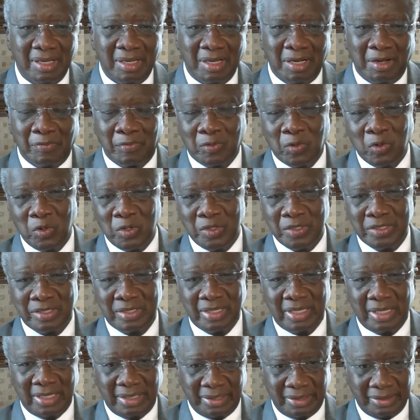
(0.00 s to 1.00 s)
Of course,
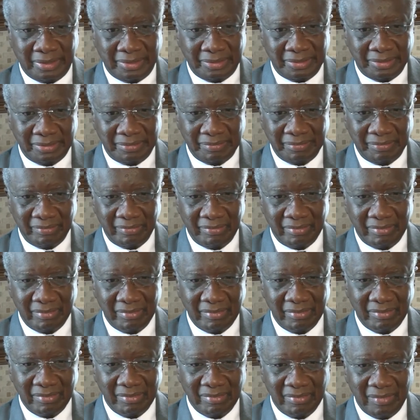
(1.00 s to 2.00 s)
the
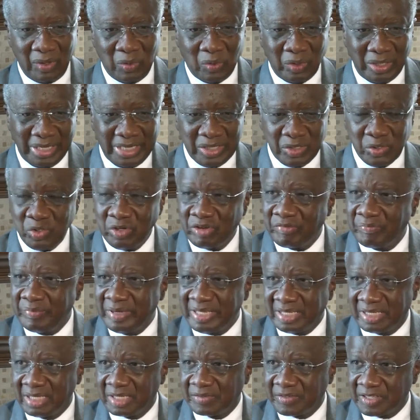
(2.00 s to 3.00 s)
whole issue of
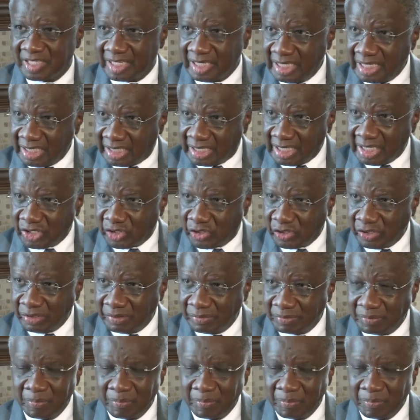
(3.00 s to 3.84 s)
business facilitation,